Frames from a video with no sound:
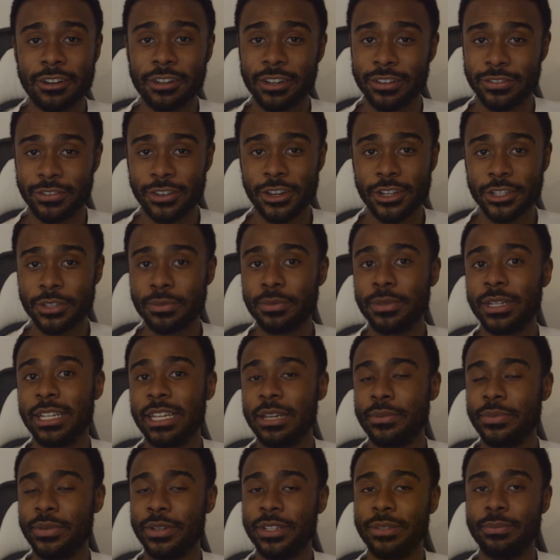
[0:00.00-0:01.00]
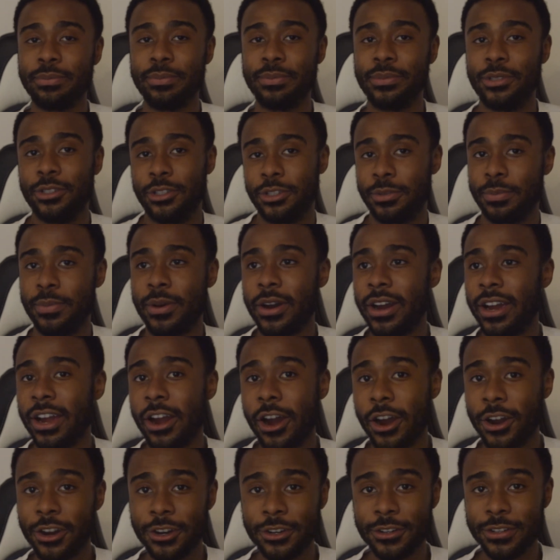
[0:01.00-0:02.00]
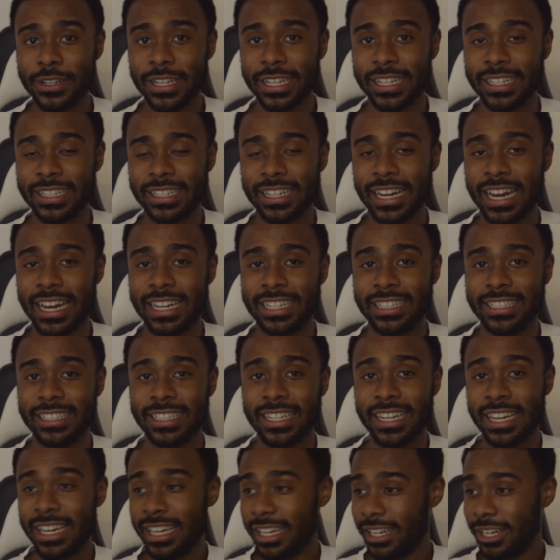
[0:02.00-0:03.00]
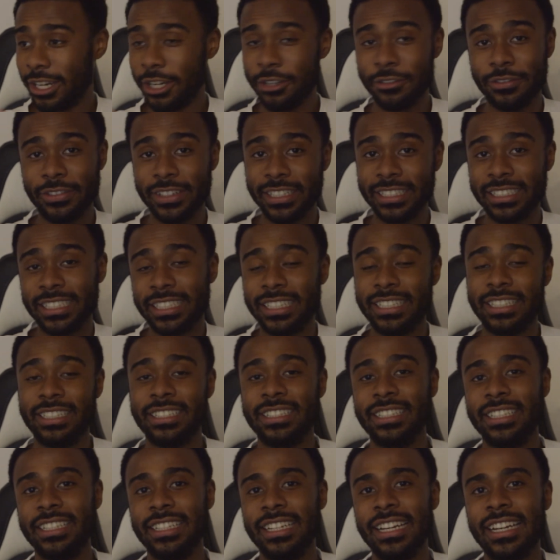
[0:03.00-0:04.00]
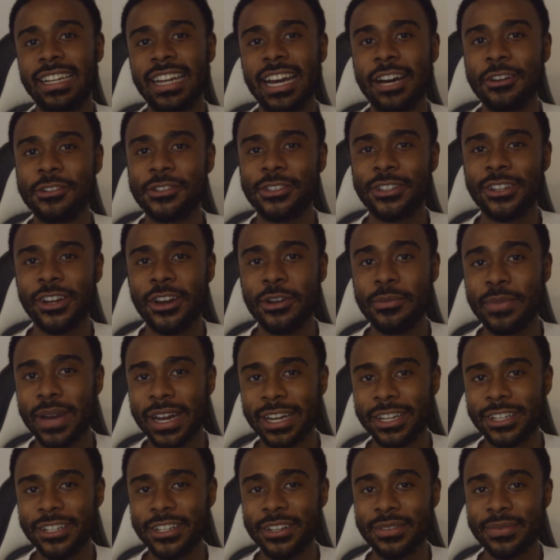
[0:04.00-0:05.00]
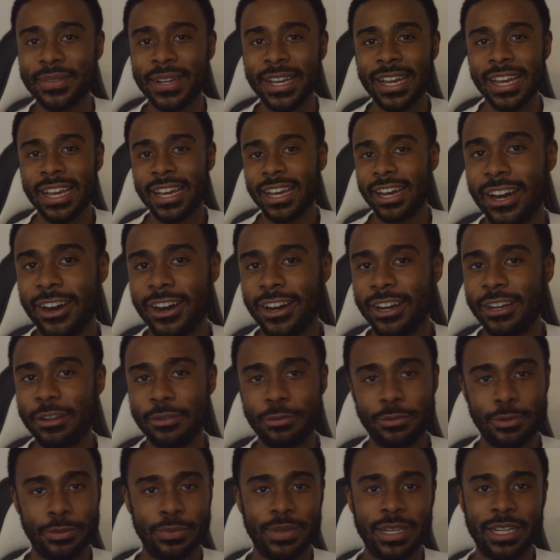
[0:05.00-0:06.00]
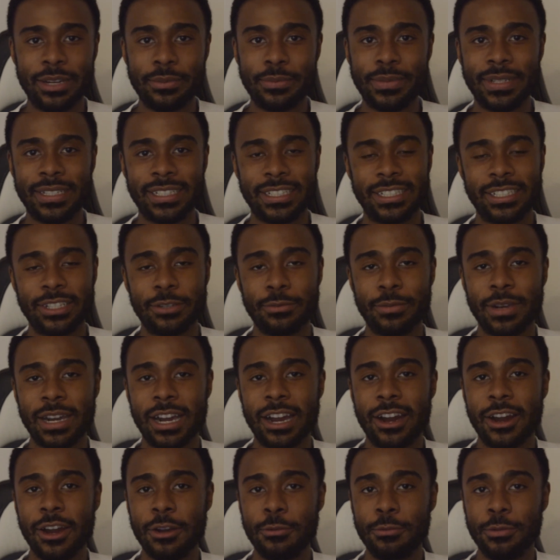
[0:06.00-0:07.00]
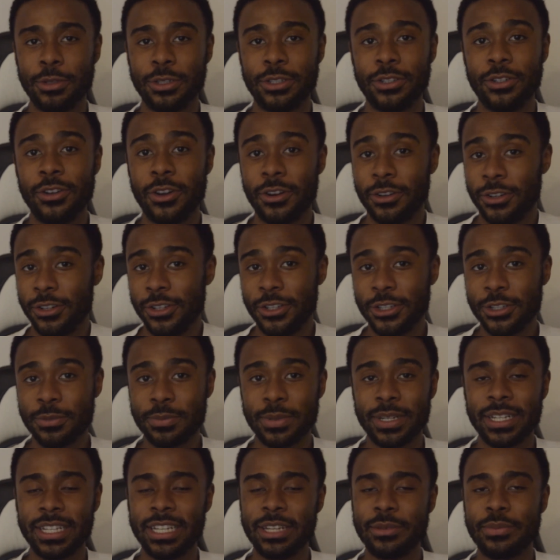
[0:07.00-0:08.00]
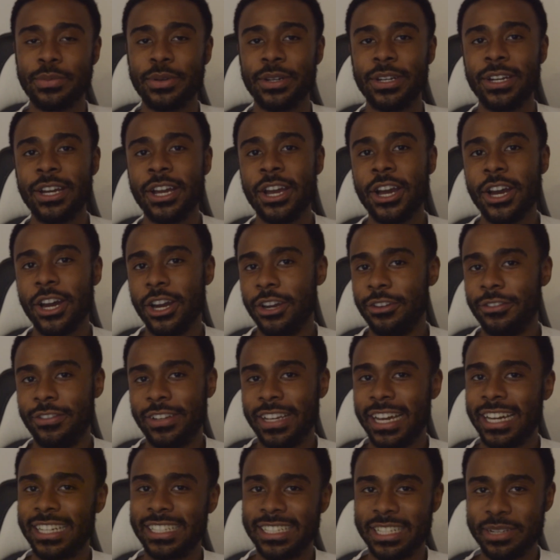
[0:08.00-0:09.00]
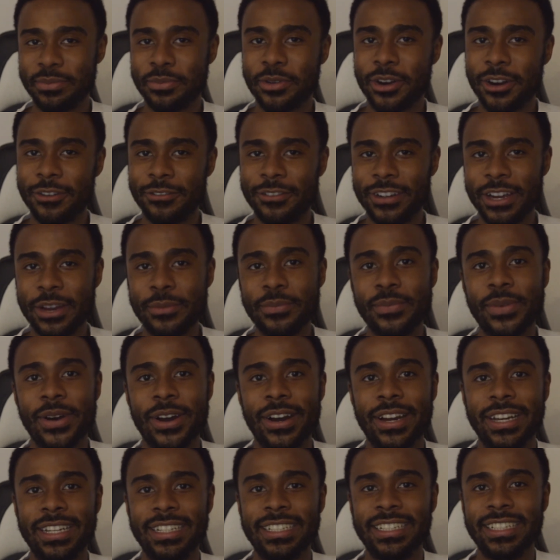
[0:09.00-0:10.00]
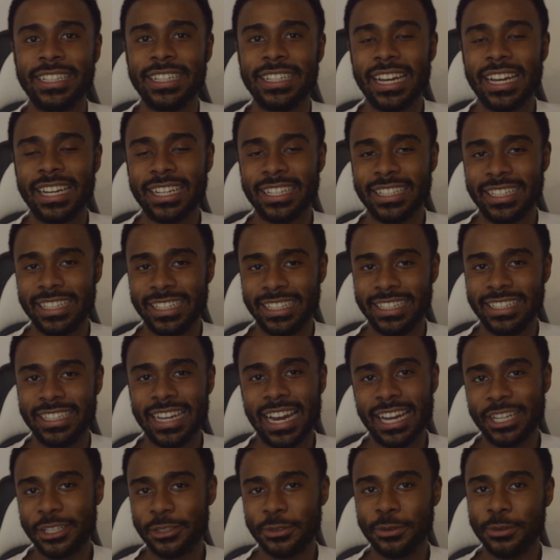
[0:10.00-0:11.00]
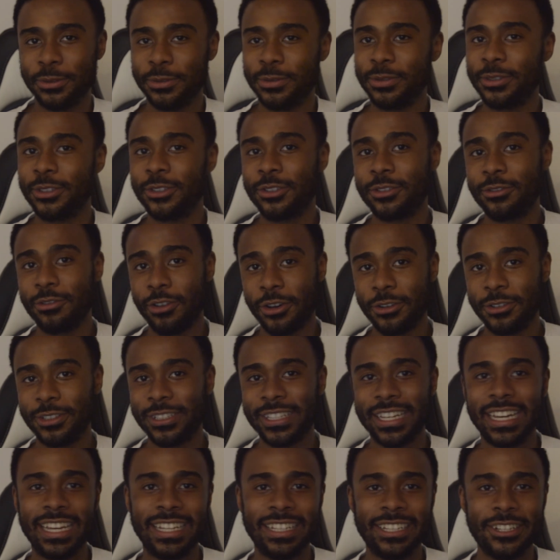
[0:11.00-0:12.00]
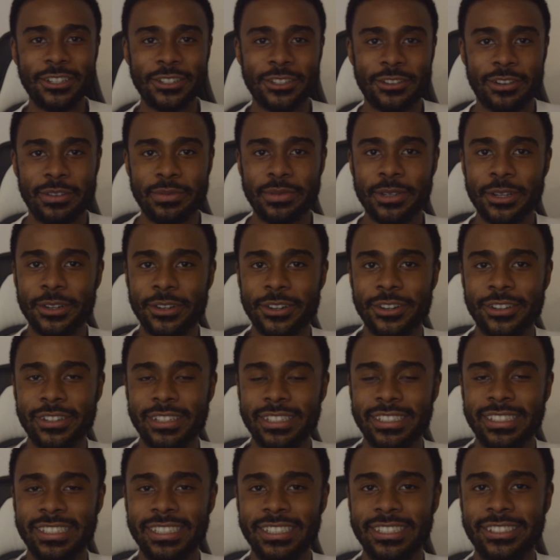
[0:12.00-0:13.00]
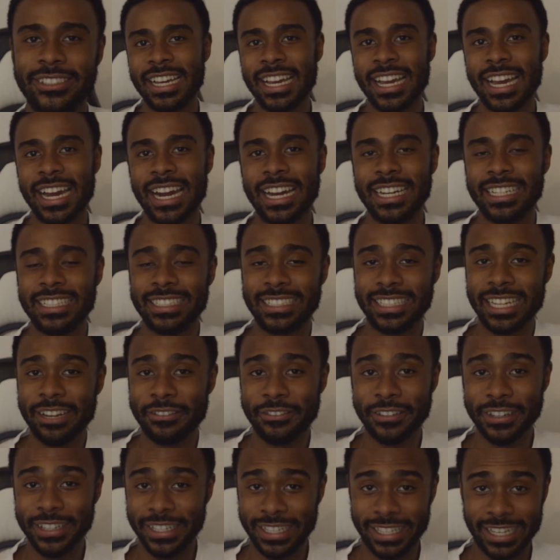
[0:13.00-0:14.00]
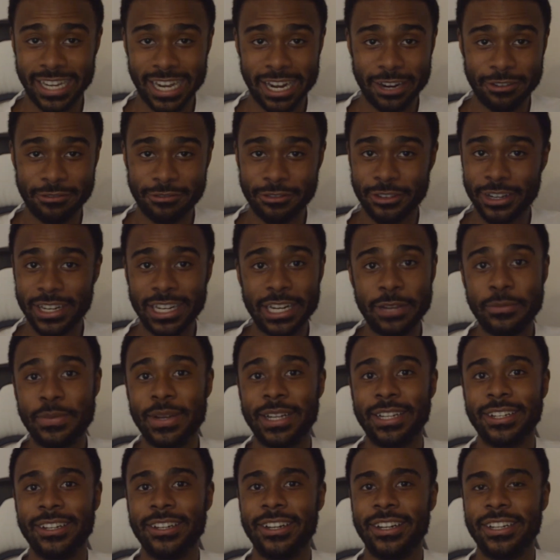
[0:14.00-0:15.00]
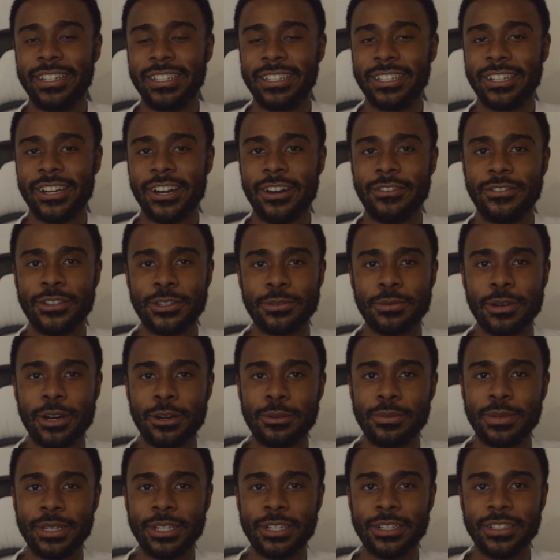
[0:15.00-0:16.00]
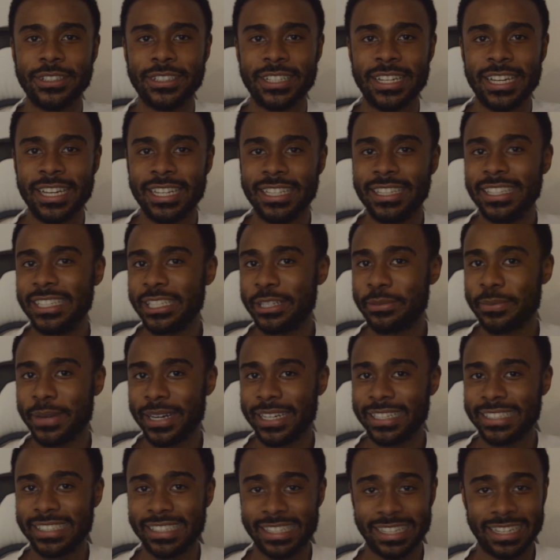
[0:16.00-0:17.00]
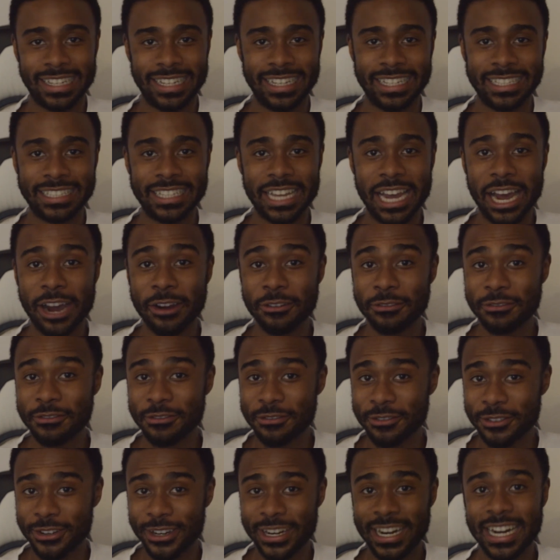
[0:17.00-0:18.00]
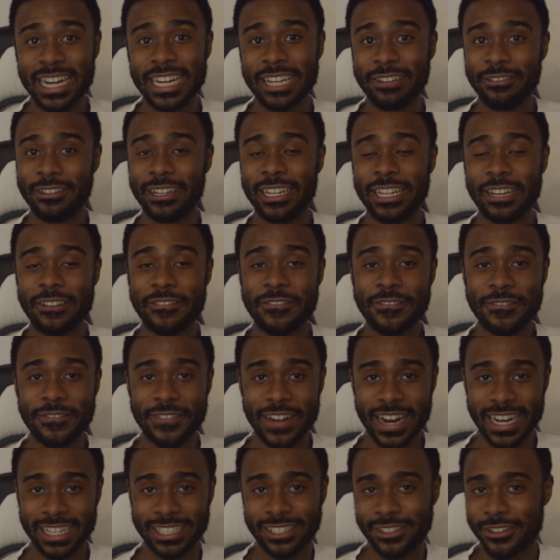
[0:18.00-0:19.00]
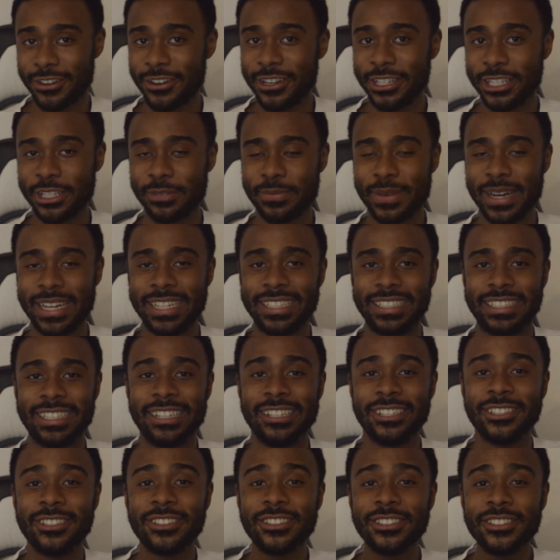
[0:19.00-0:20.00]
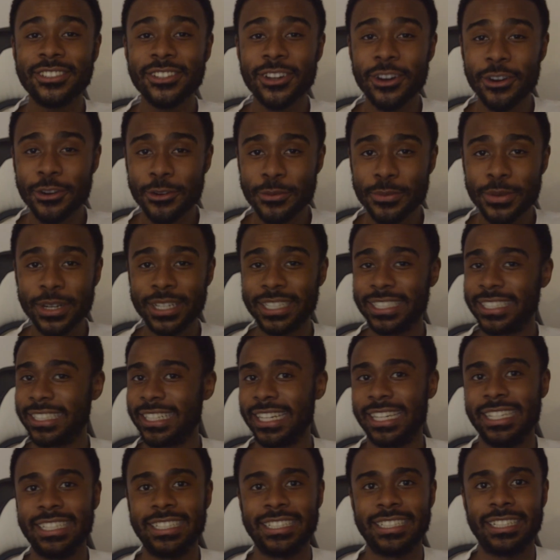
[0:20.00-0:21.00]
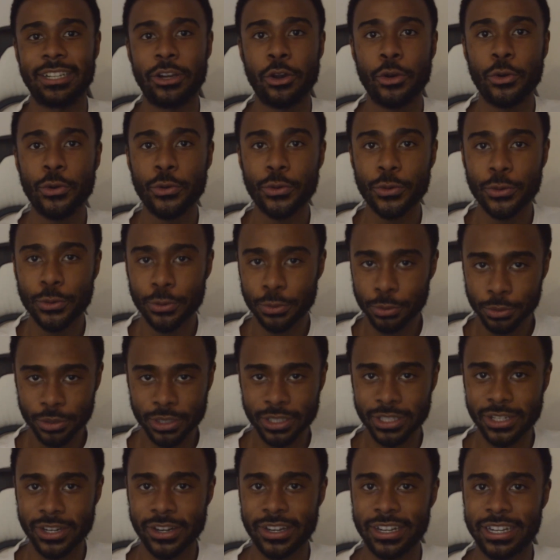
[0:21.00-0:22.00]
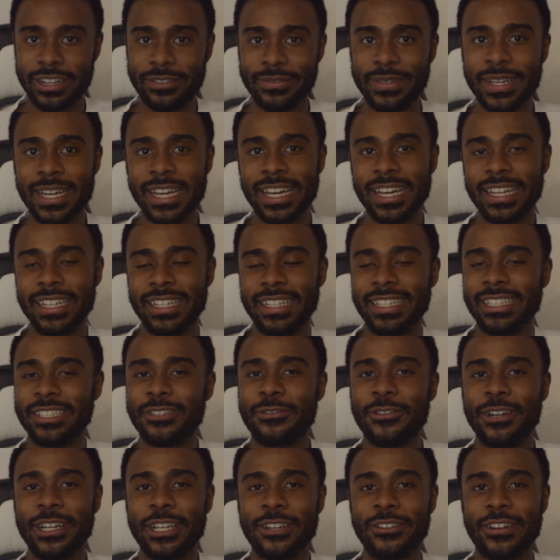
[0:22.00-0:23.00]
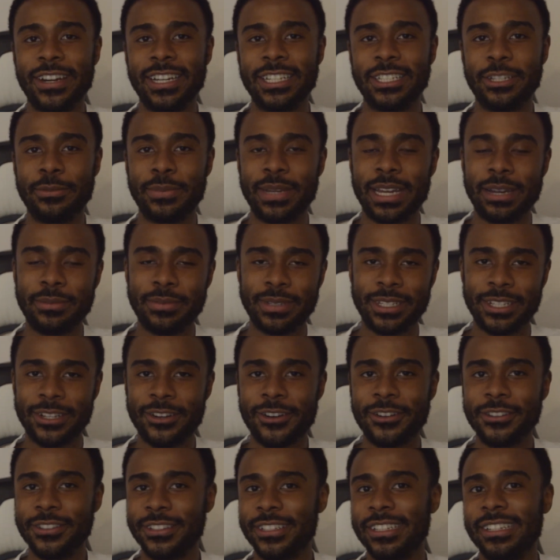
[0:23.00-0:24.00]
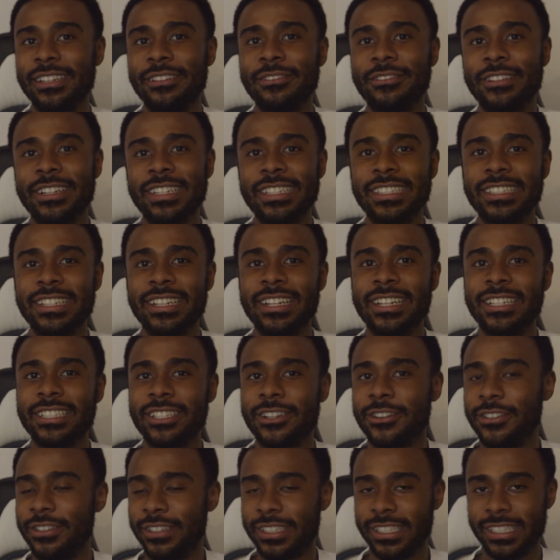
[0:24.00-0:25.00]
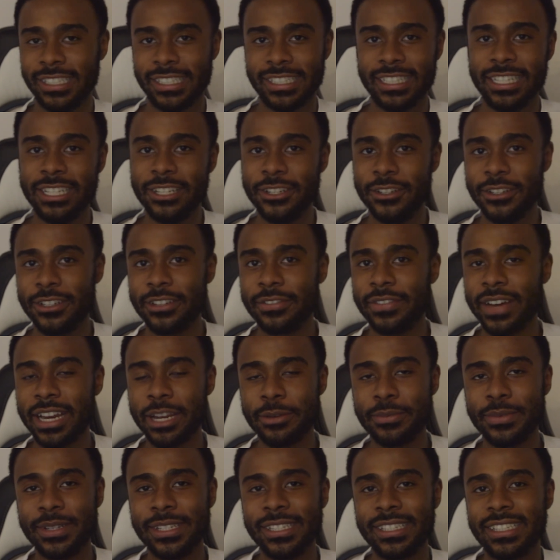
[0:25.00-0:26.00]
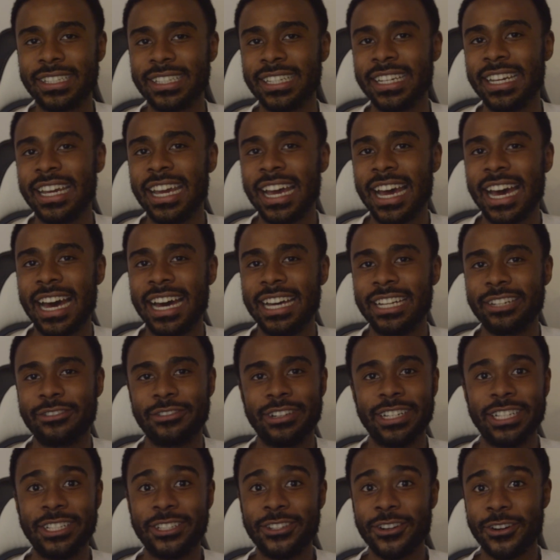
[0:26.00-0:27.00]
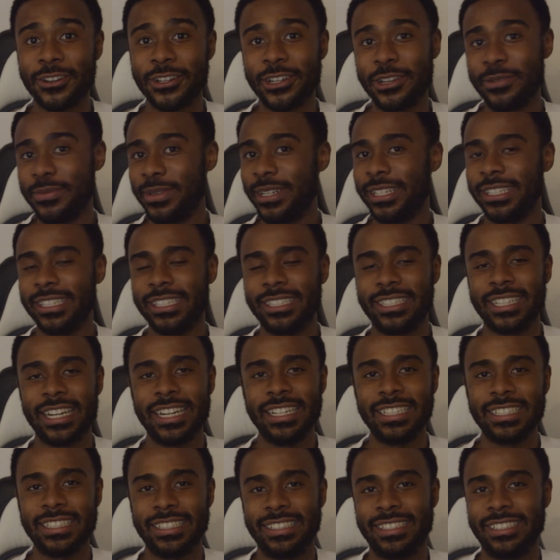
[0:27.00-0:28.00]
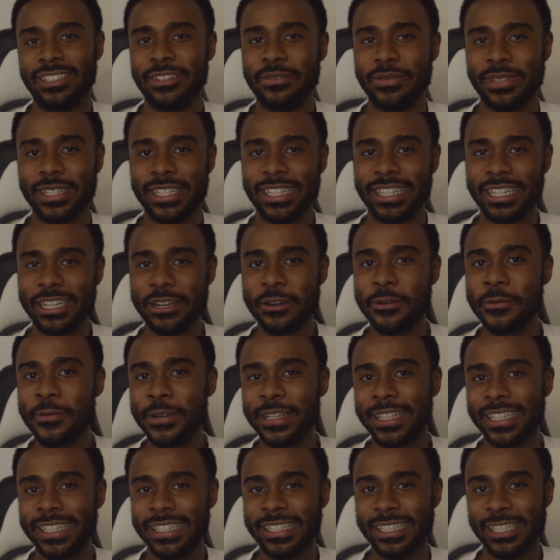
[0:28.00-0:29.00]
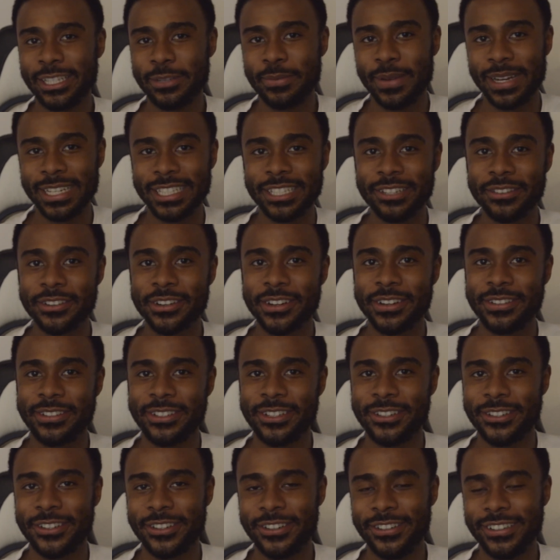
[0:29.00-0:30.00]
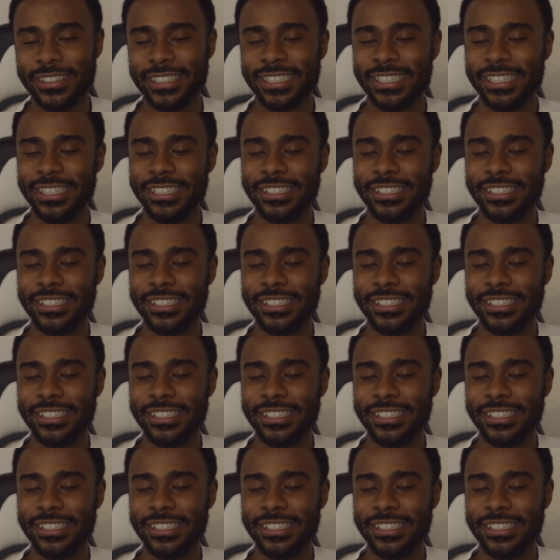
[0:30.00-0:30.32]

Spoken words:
I'd have lost money, but just by holding and hopefully seeing the accounts go back up, I would be in a position where I would not lose money, but hopefully actually profit by the actual growth in those cryptocurrencies. And it's definitely a really big learning curve as well, because this space is a really, really fast growing space. There's so much changing all the time that it's really great to be able to constantly research, constantly see new developments, and really document the changes that I'm seeing within the space of cryptocurrency.